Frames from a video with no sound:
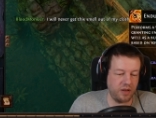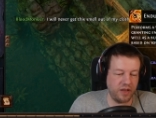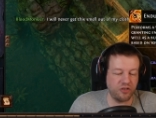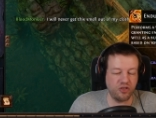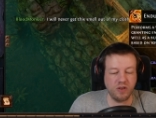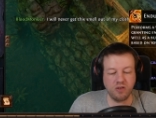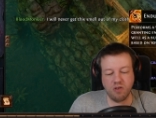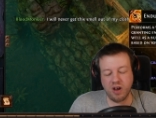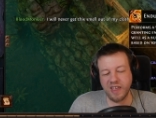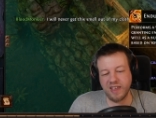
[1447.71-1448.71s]
Enduring
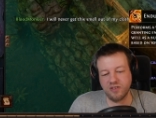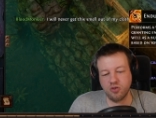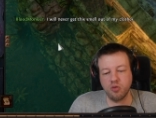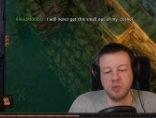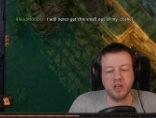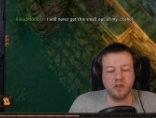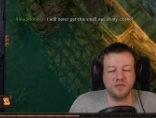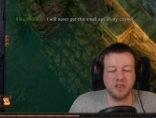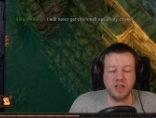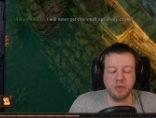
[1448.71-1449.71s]
Cry is normally enough
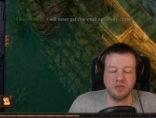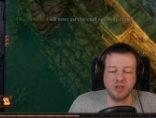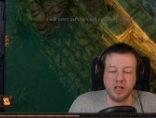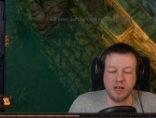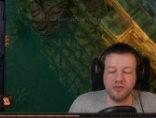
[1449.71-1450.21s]
to keep us alive.